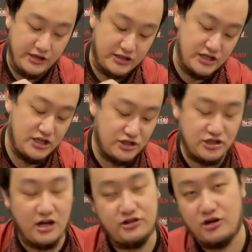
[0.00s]
This is
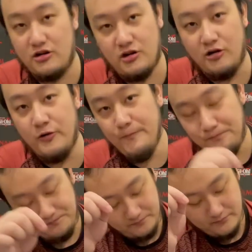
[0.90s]
not Dark Hole.
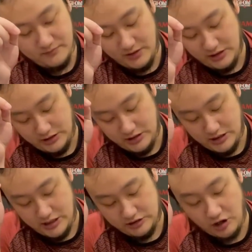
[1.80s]

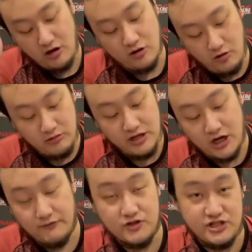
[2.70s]
Dark Hole only
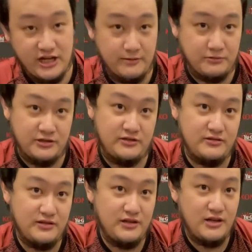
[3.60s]
covers Iblis.
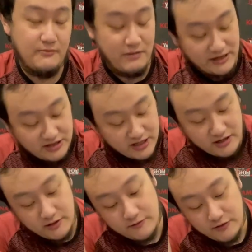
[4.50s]
But I
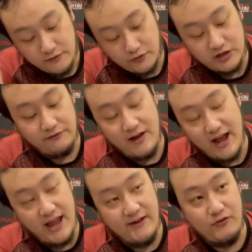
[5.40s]
think for the
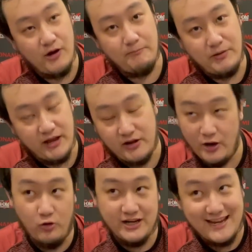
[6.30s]
fact everyone
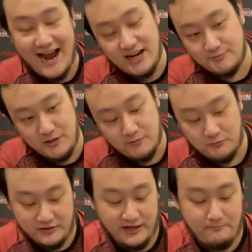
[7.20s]
all the Cash people
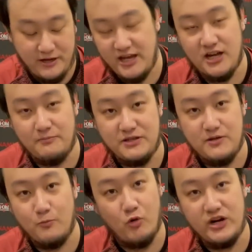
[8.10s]
picking up
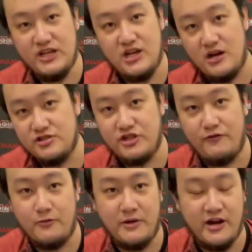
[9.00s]
more econs now
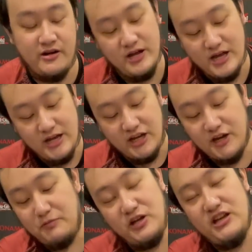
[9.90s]
from here,
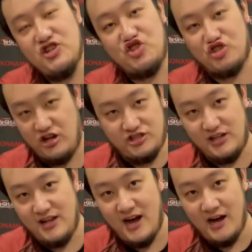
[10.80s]
Iblis sucks a
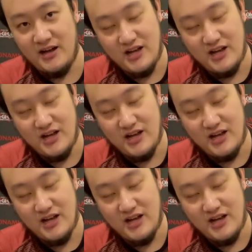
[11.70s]
lot.